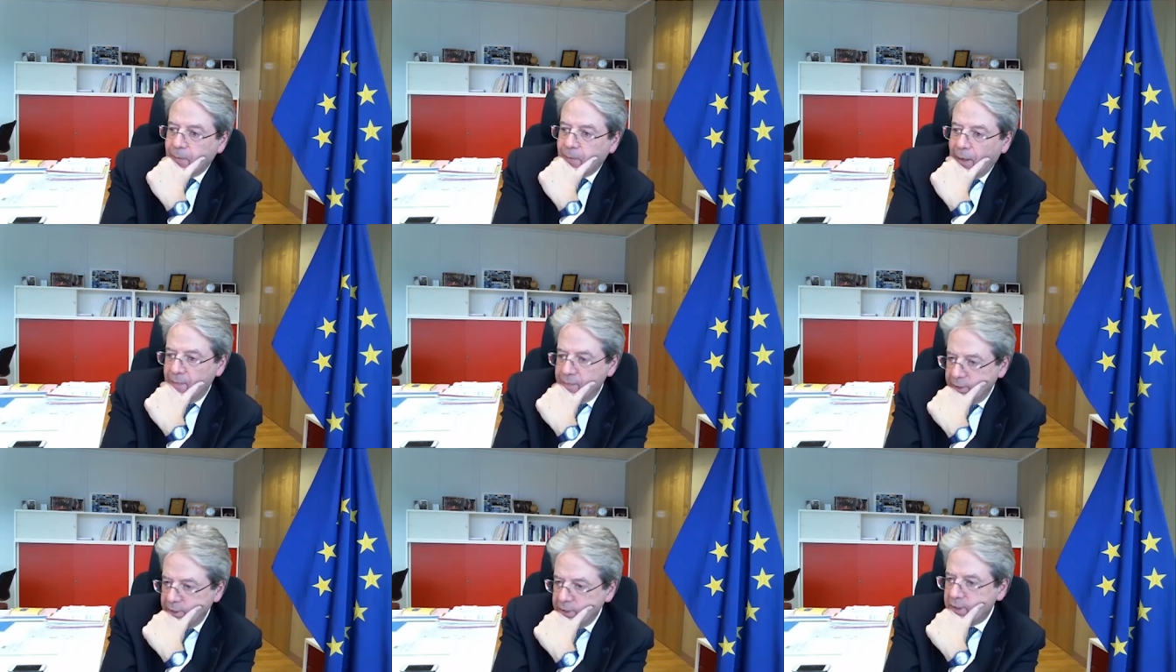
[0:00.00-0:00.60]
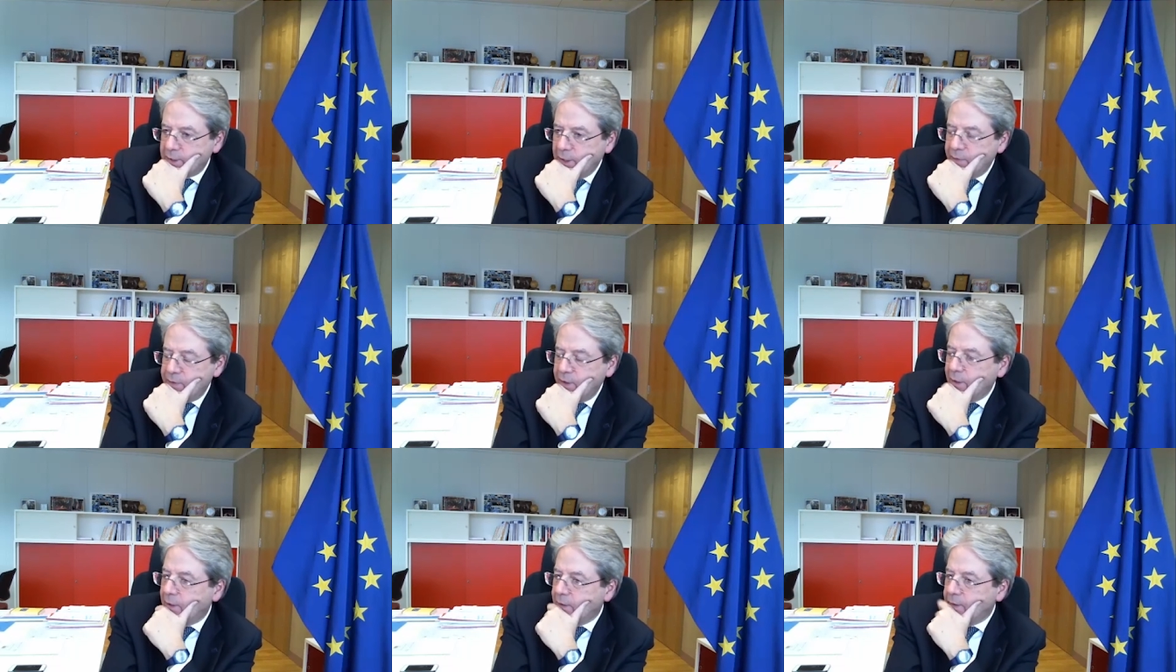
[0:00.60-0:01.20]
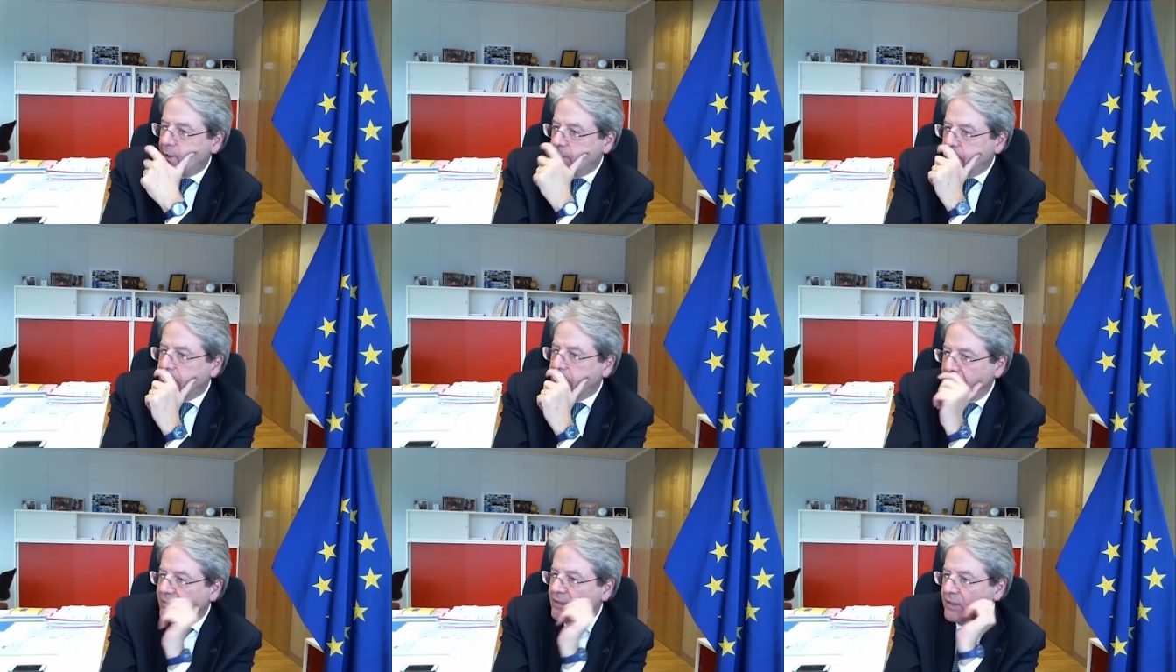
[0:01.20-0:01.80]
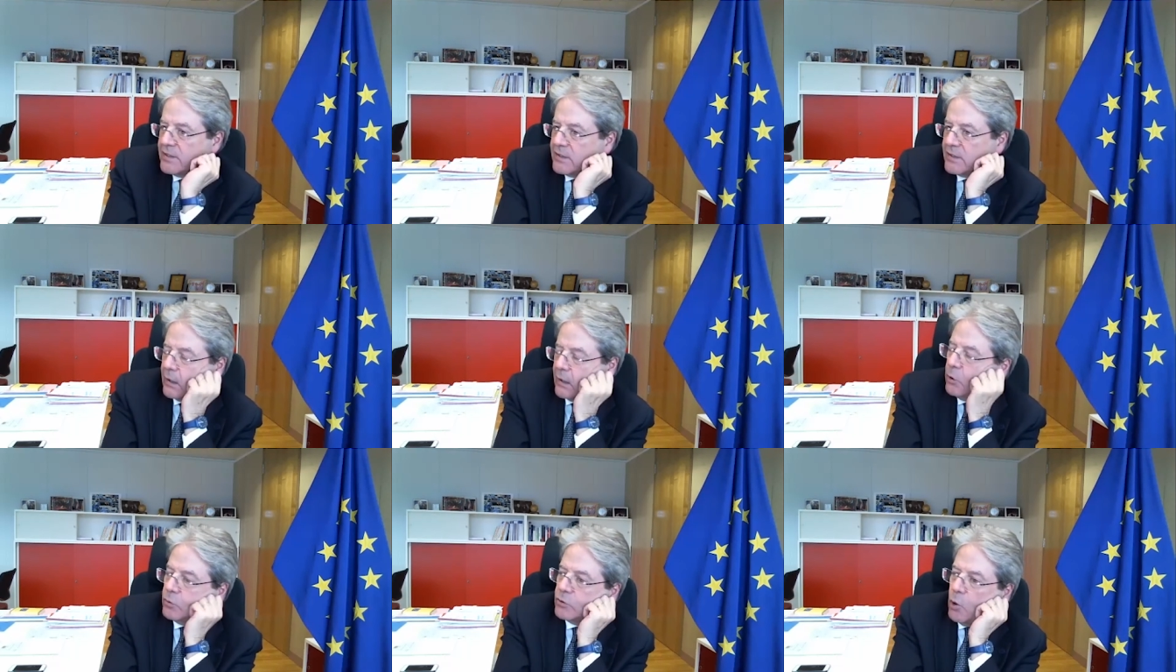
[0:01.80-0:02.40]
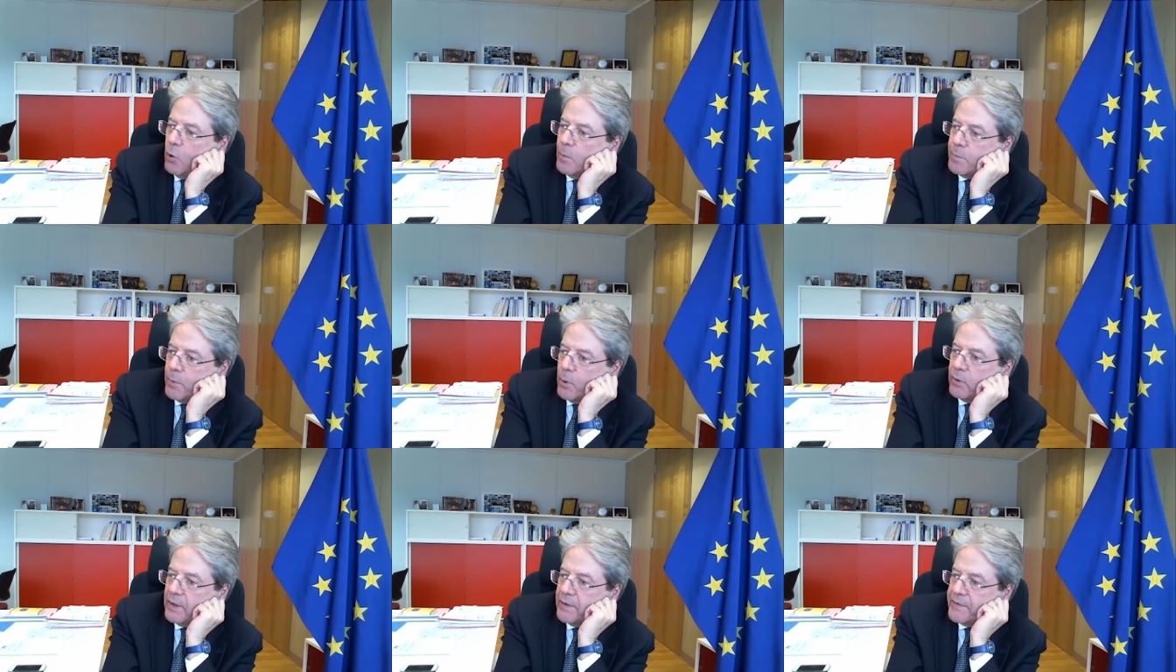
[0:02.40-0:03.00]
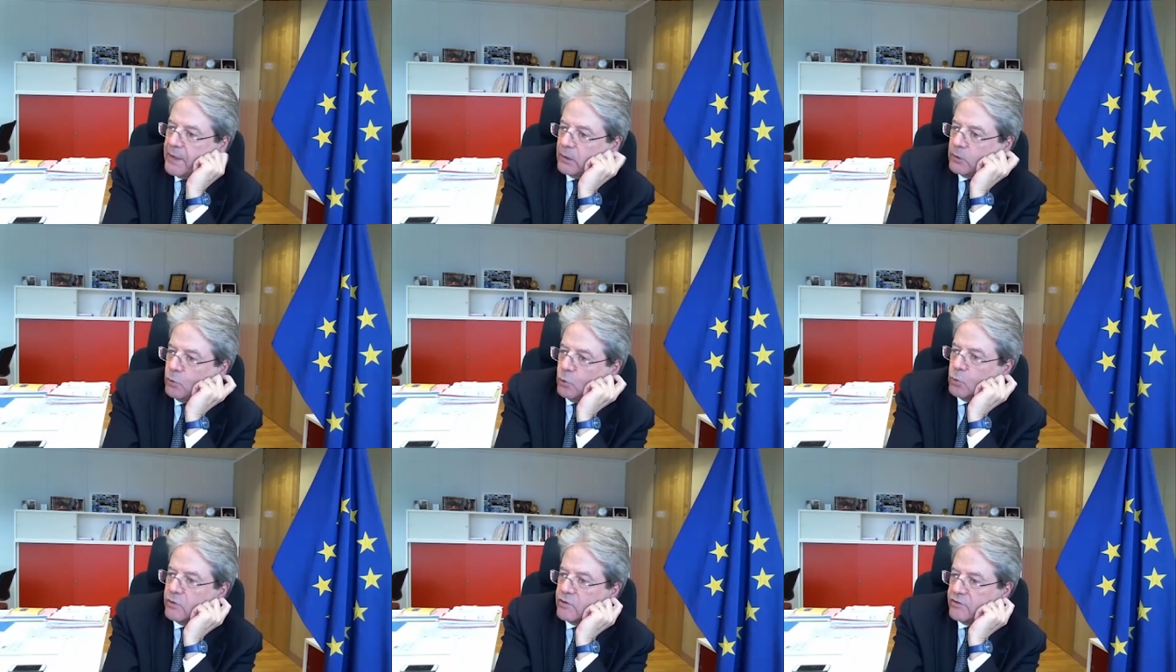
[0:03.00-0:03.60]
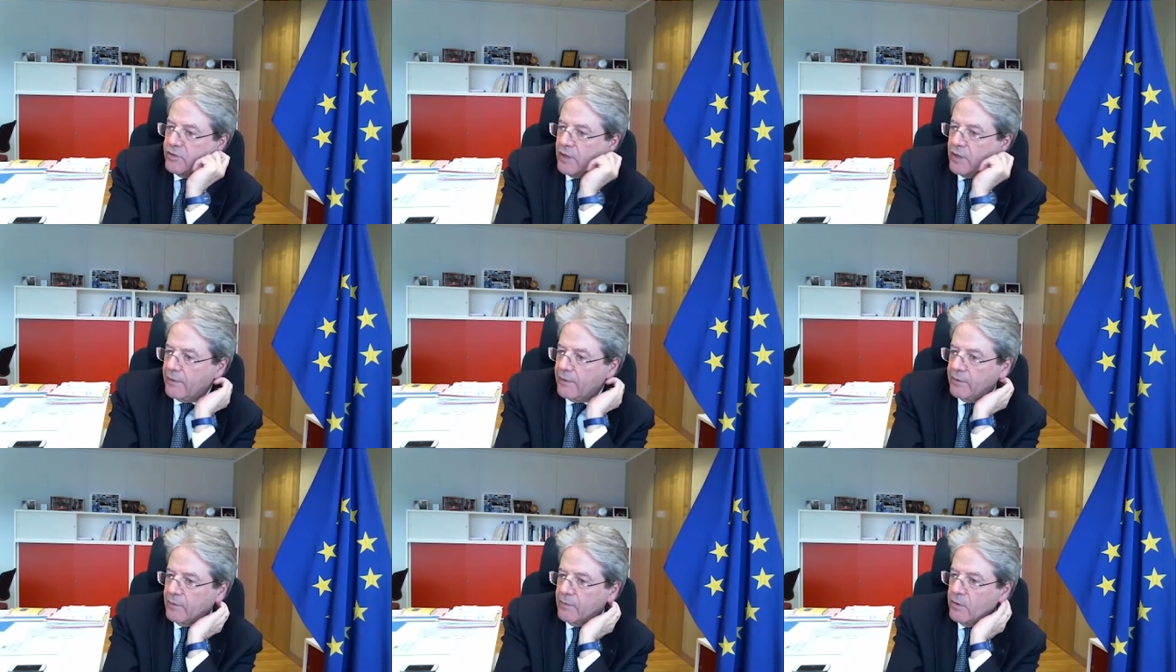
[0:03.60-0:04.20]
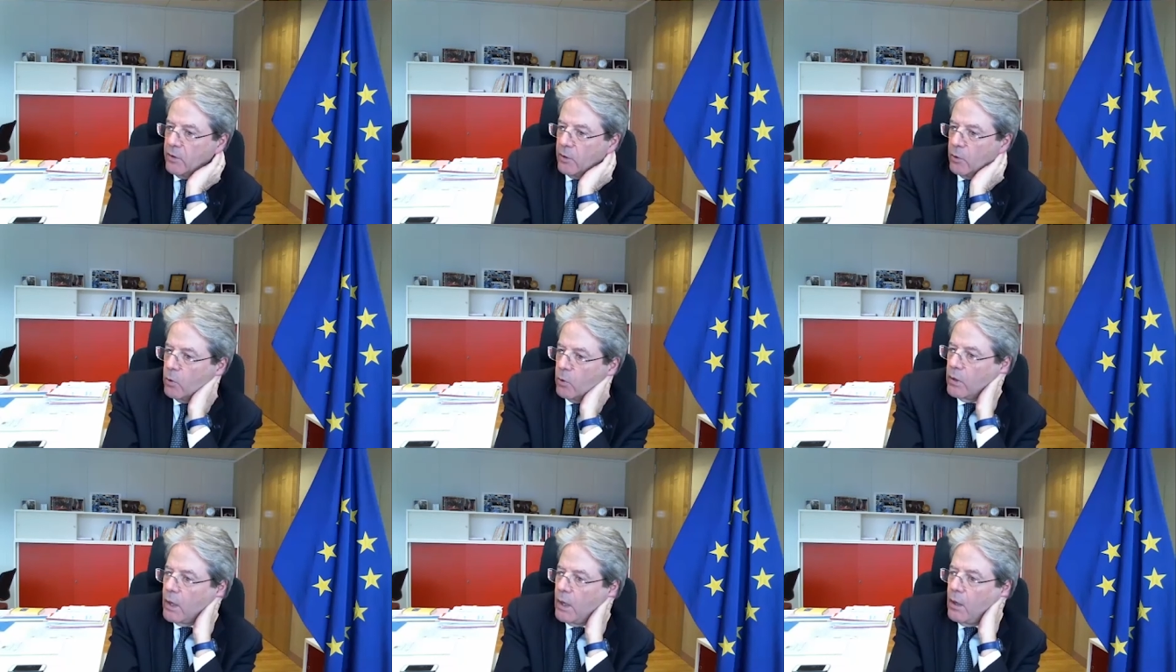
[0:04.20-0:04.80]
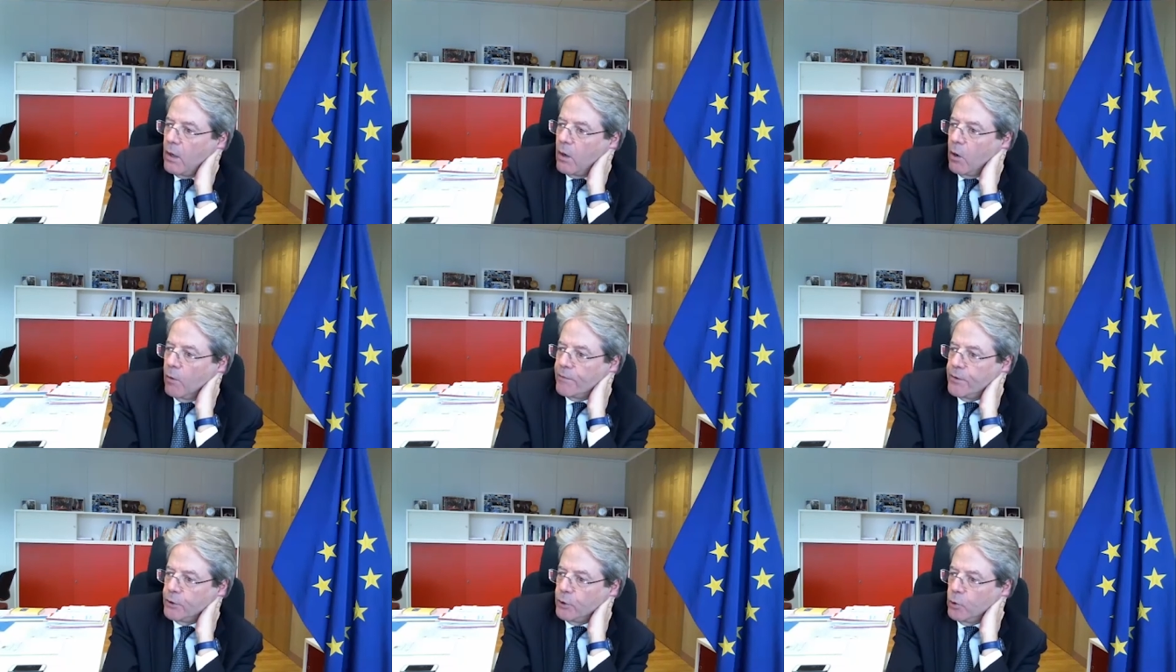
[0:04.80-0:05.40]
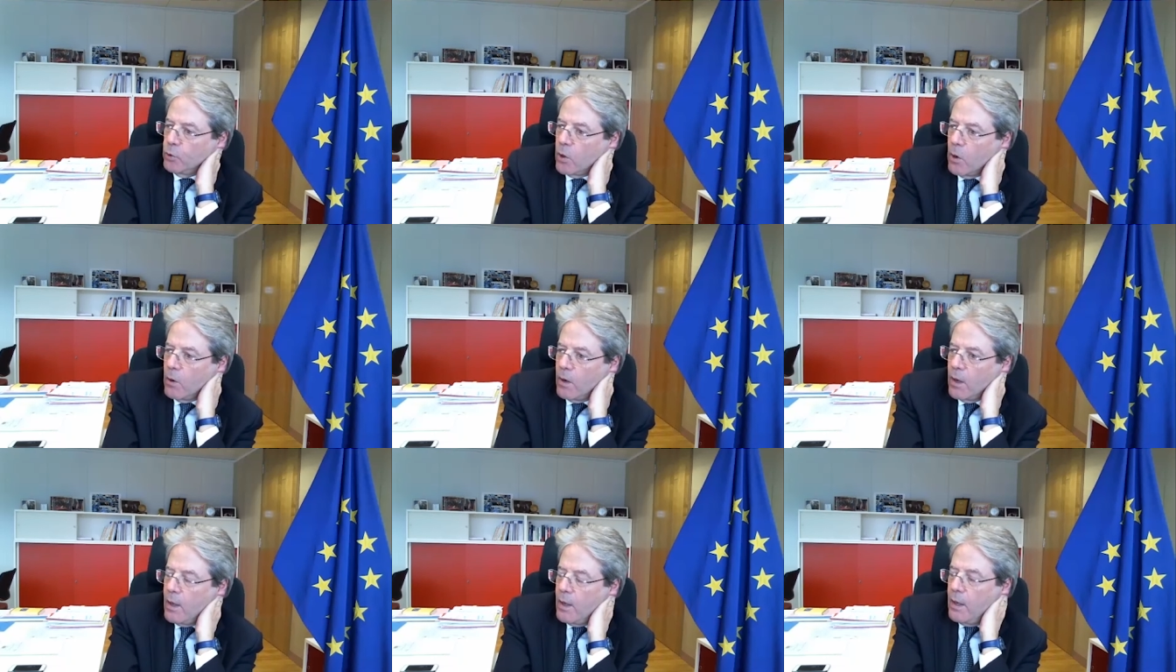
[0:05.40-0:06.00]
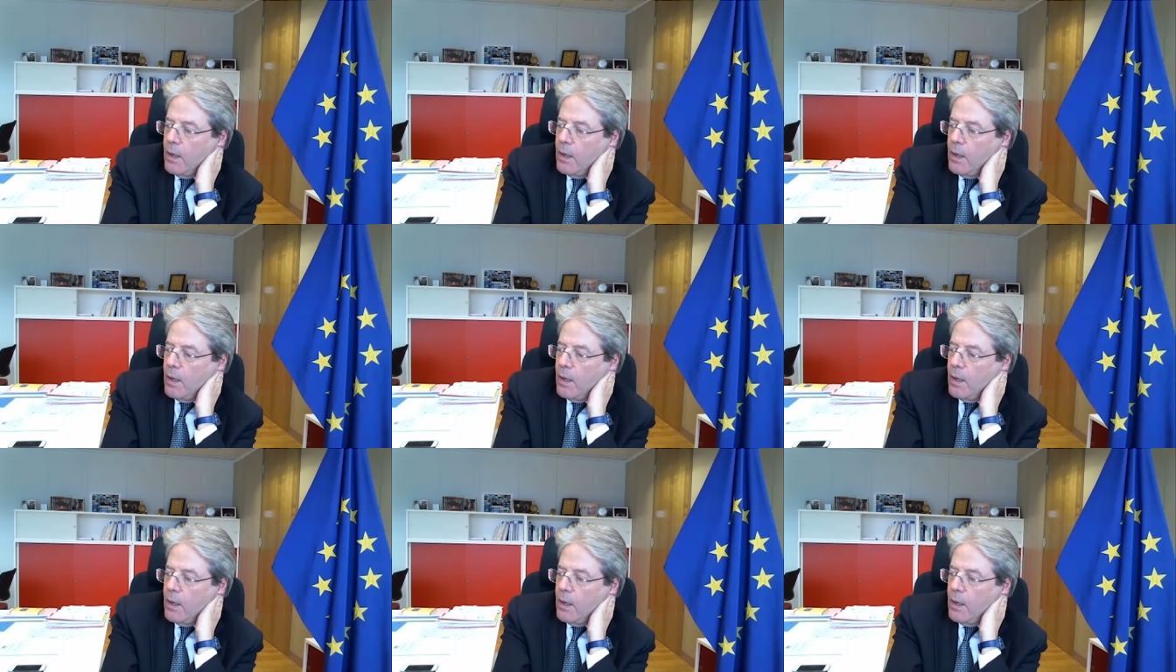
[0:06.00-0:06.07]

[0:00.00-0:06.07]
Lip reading: And this, I think, is a second component that could strengthen the role of the euro.